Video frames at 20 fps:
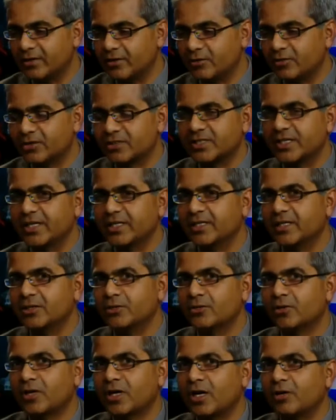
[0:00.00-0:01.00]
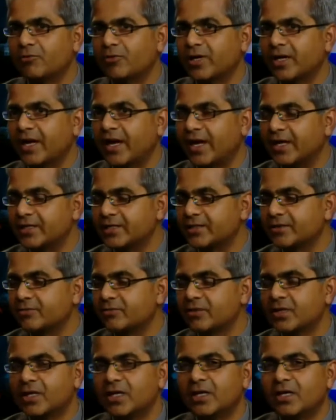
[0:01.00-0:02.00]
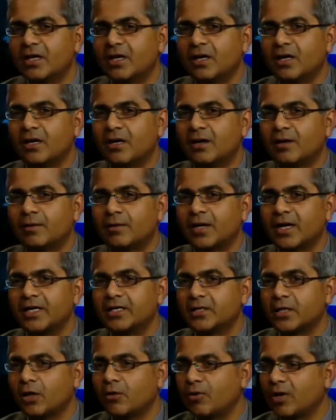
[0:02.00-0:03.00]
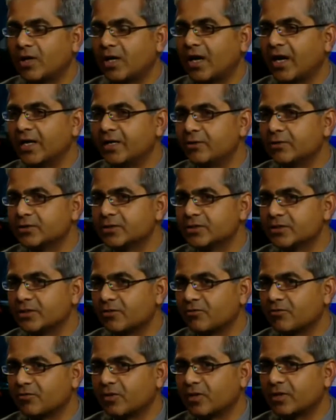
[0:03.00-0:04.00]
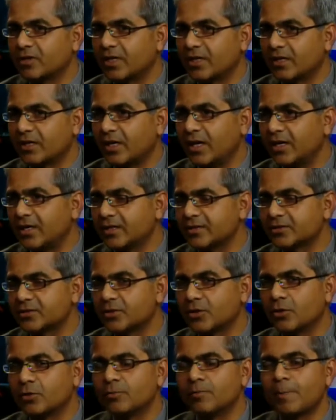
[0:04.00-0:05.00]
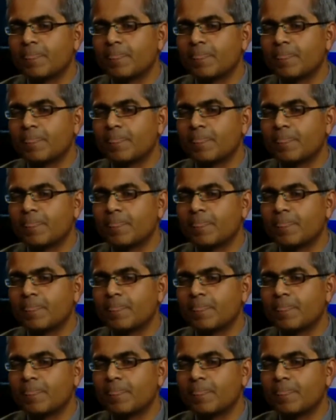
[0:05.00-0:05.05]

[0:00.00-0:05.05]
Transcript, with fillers: You're saying that you're not very active uh, right now on high doses of uh, narcotics. So